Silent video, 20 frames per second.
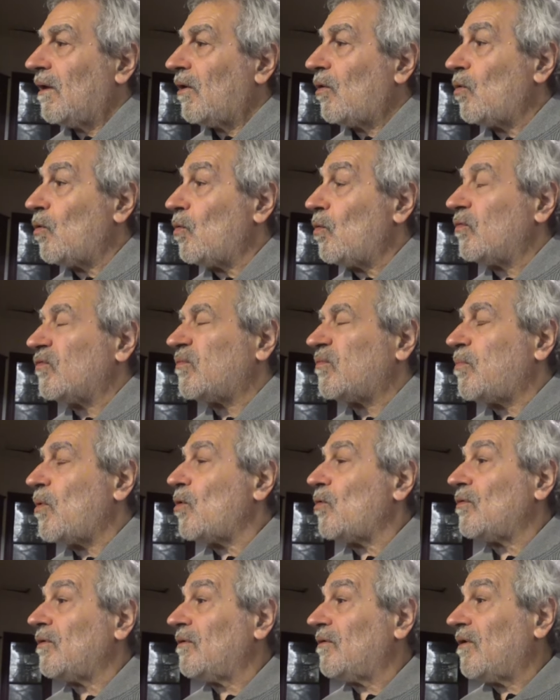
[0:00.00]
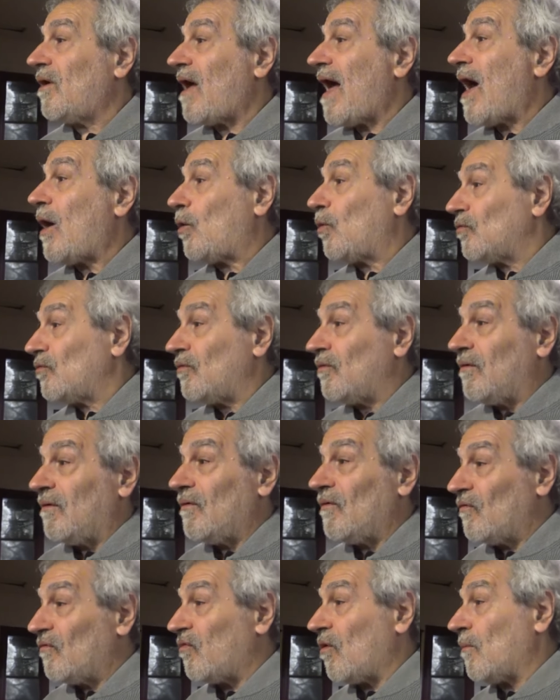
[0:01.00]
who spoke out
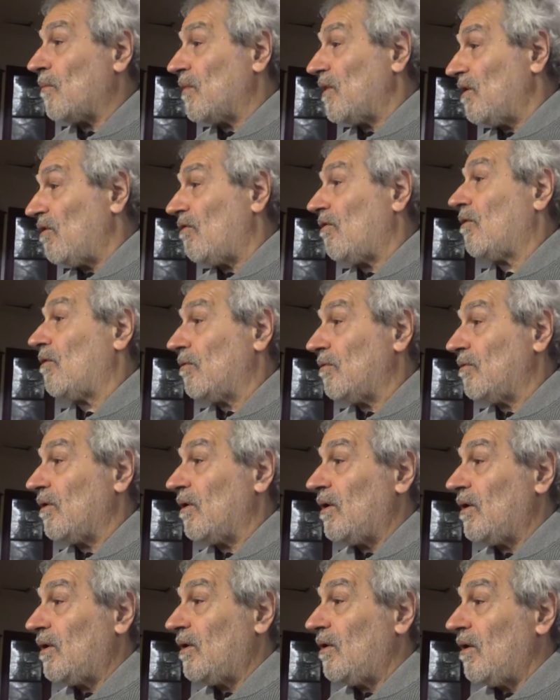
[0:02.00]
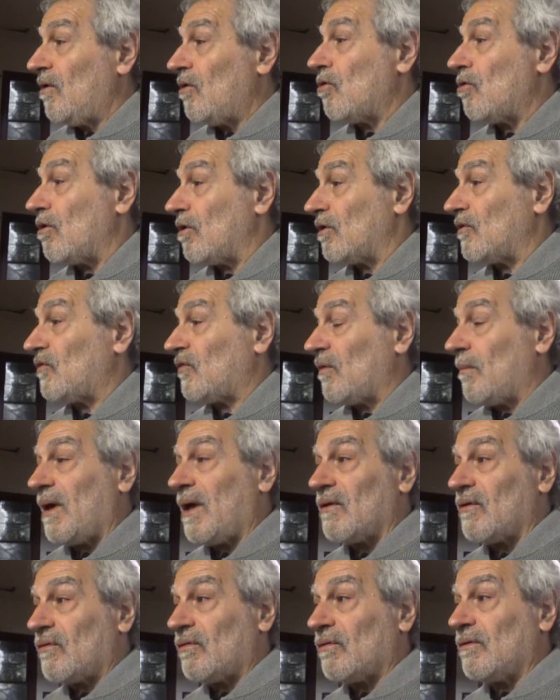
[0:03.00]
from their own hearts
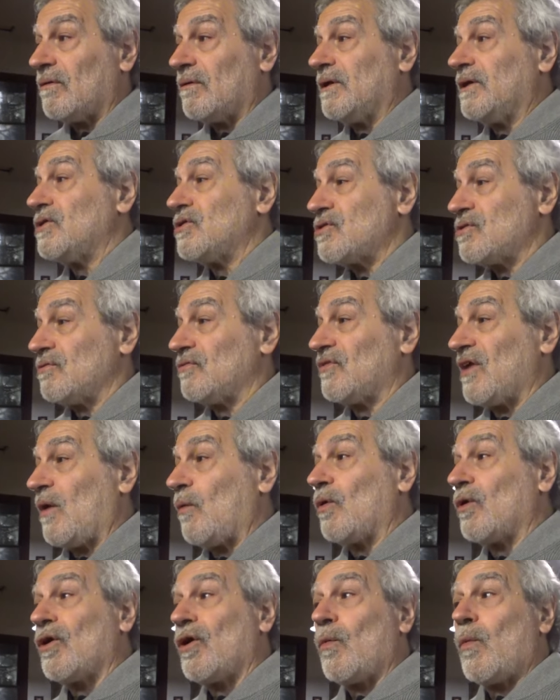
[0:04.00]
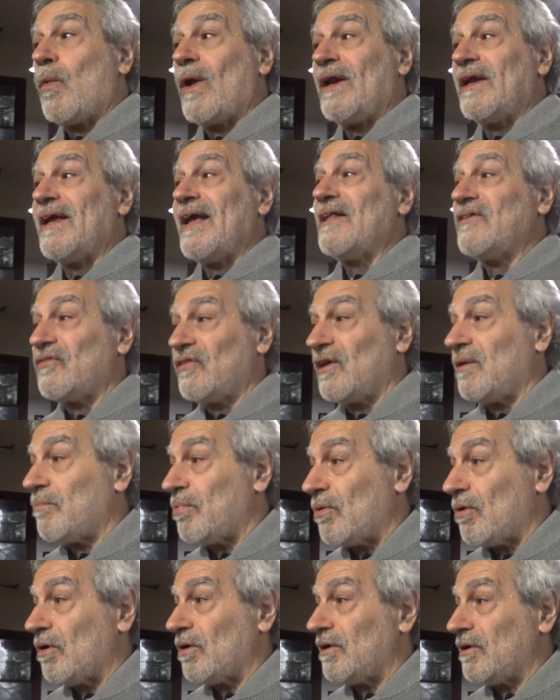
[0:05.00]
about certain issues that went against their
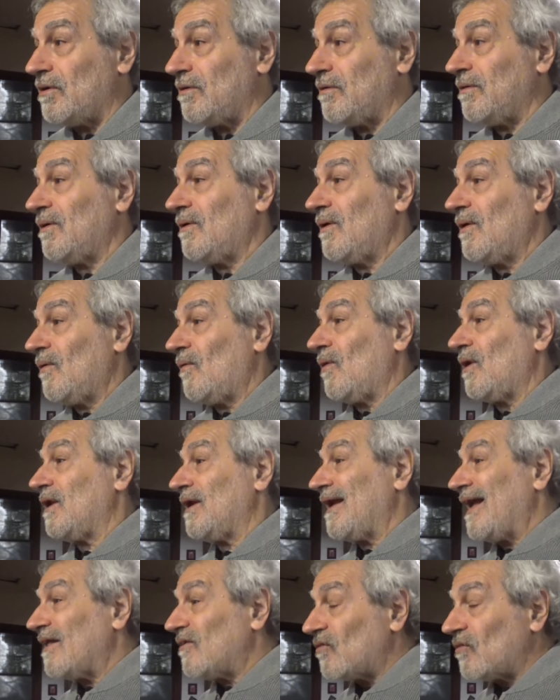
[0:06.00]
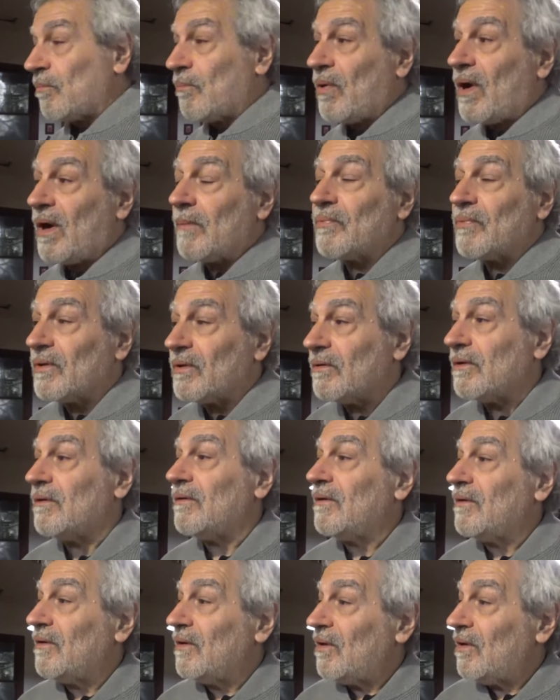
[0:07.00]
party, went against popular
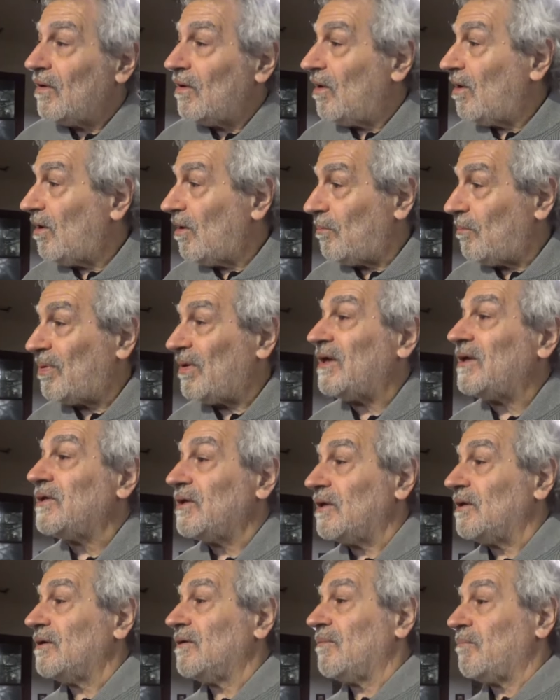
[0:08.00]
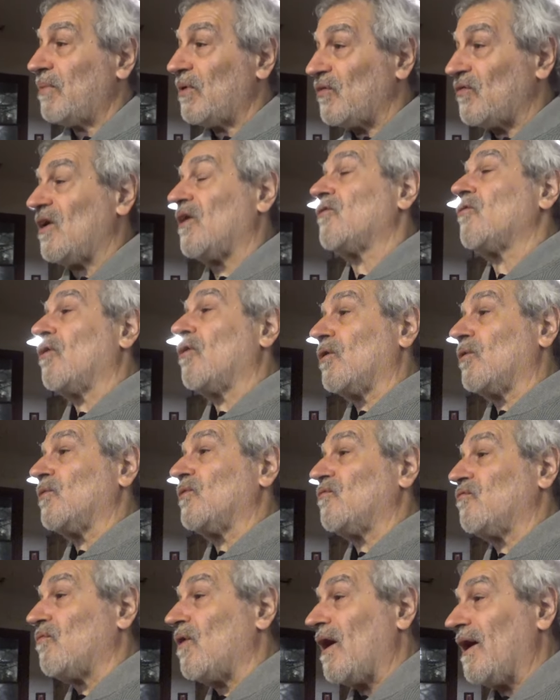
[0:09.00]
opinion, because they thought it
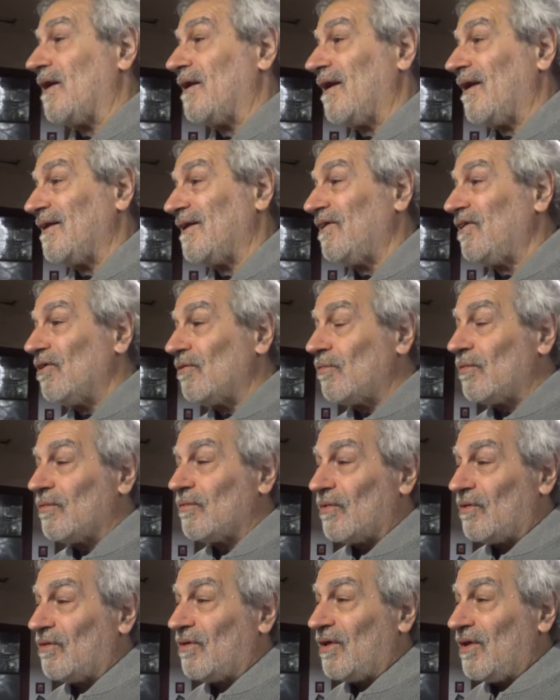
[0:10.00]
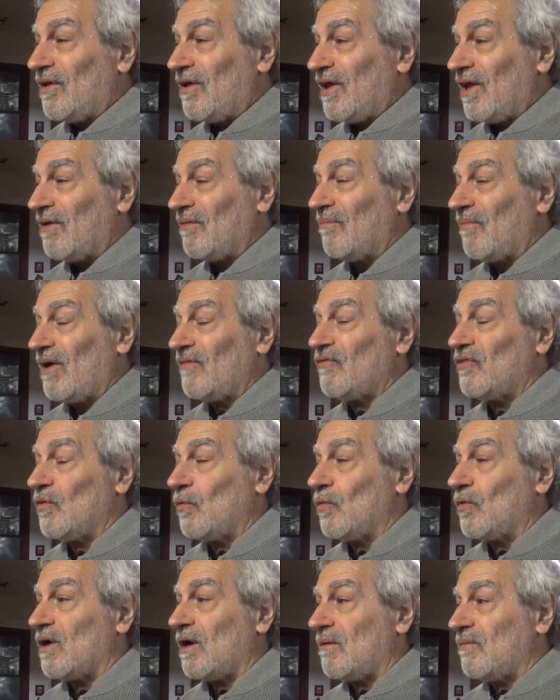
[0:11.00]
was right. And here, in my
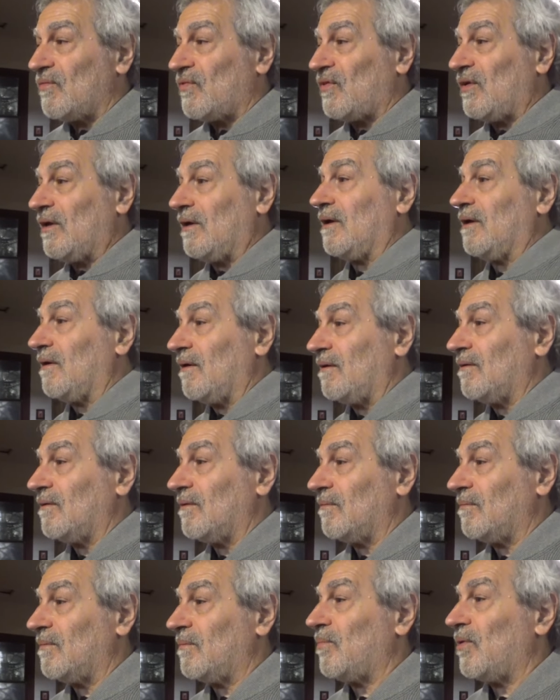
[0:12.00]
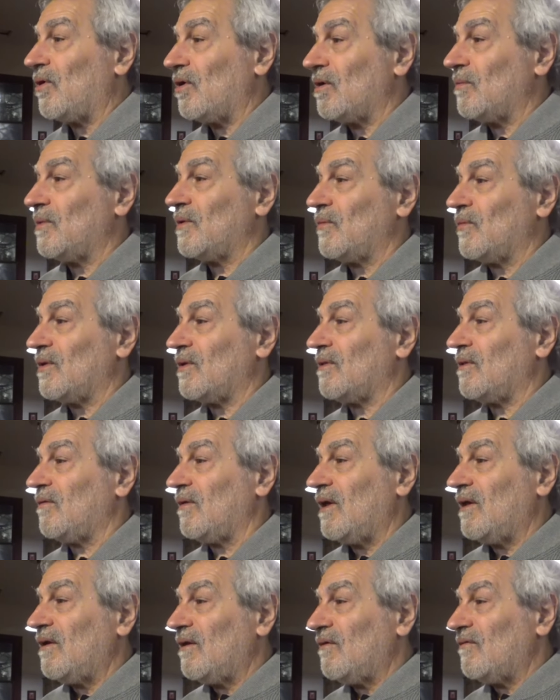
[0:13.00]
view, what I'm seeing in Parliament with
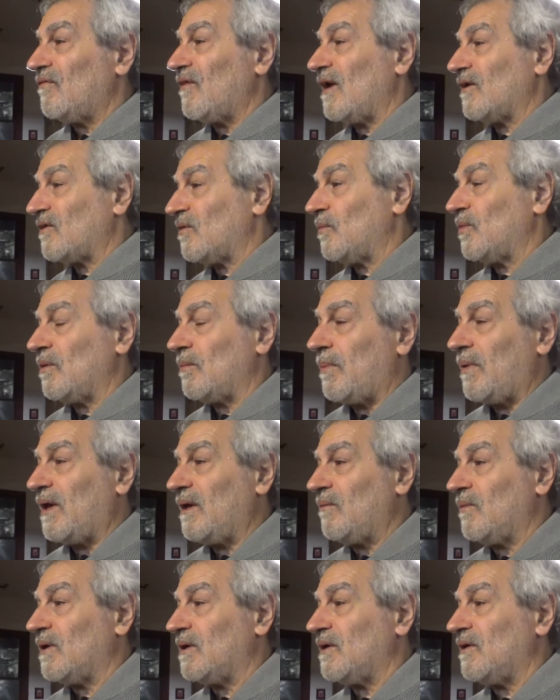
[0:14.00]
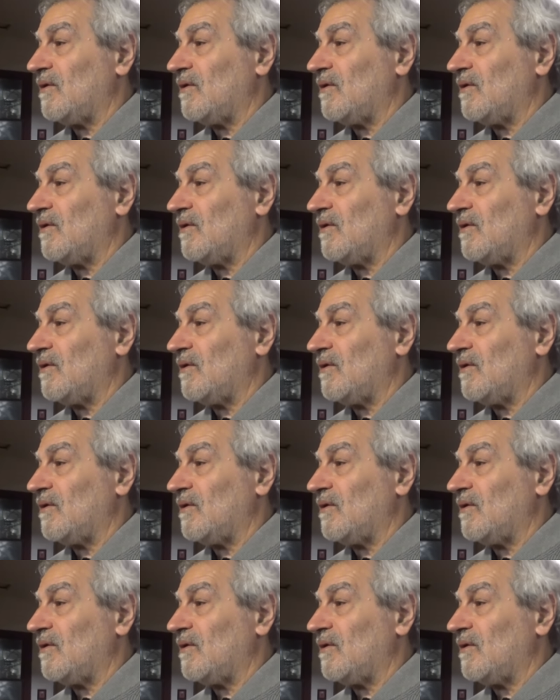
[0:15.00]
Fatima Payman